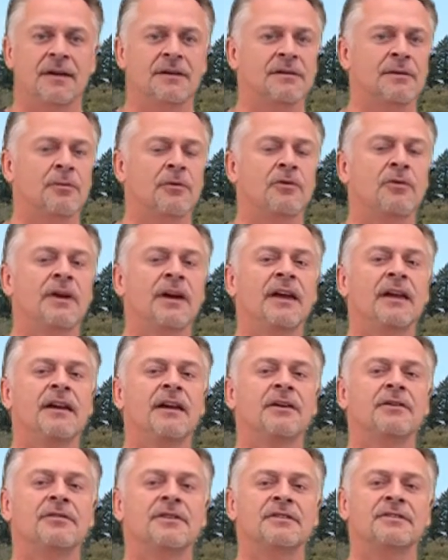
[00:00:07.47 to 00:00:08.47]
Some quick
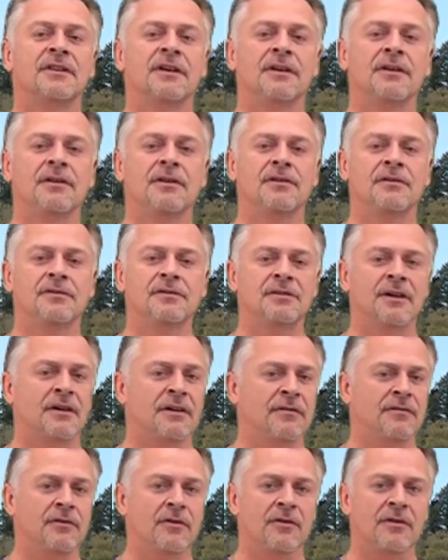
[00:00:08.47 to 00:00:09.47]
and interesting news
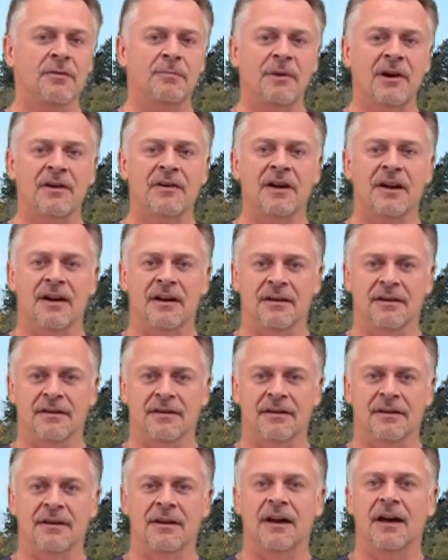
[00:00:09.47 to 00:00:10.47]
out of North America.
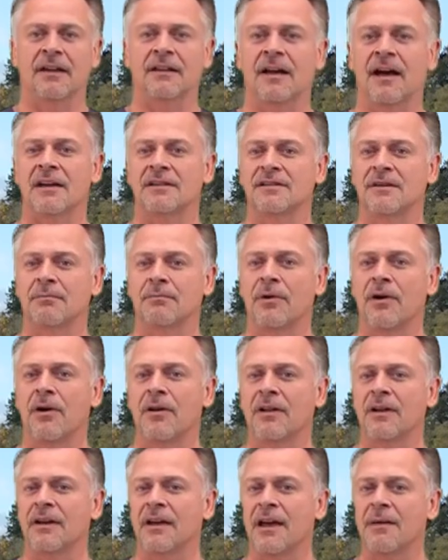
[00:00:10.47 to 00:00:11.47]
Alaskan
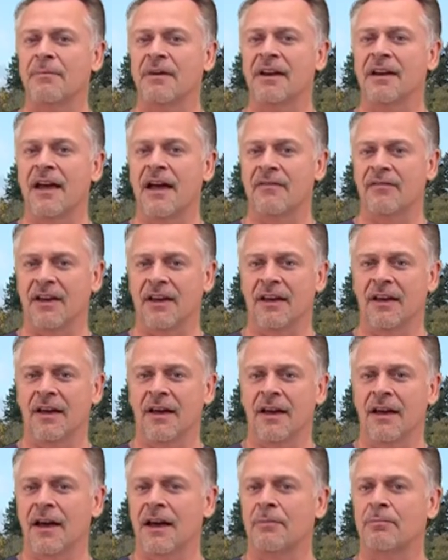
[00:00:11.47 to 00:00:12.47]
pollock came in heavy,
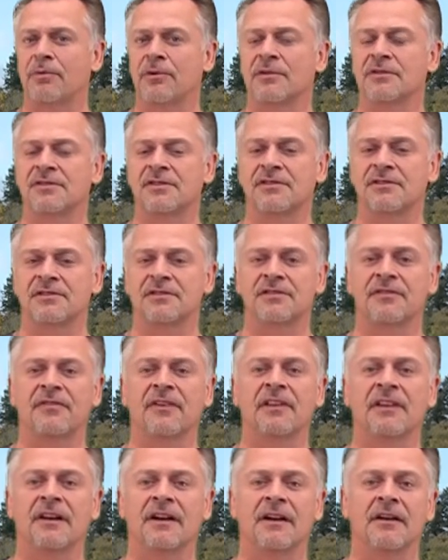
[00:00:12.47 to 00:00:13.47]
and processors
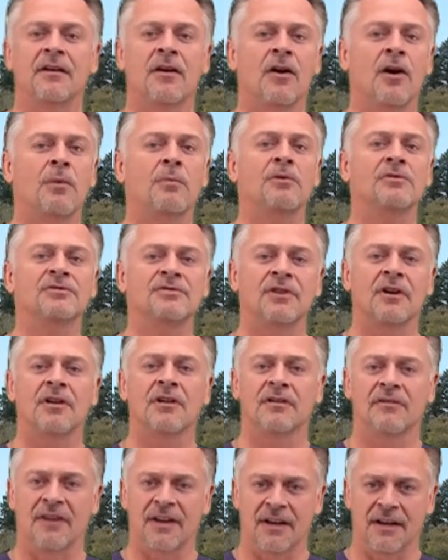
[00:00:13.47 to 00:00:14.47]
filleted almost
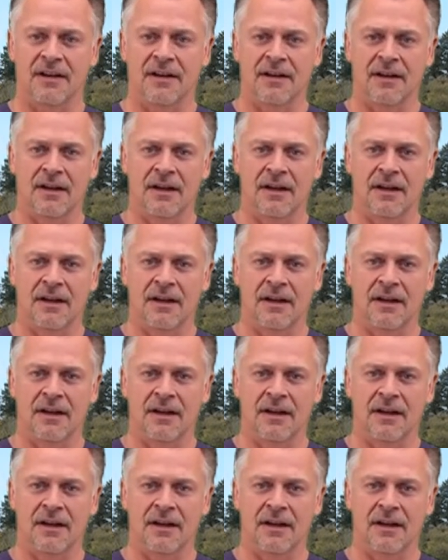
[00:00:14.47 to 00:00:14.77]
all of it.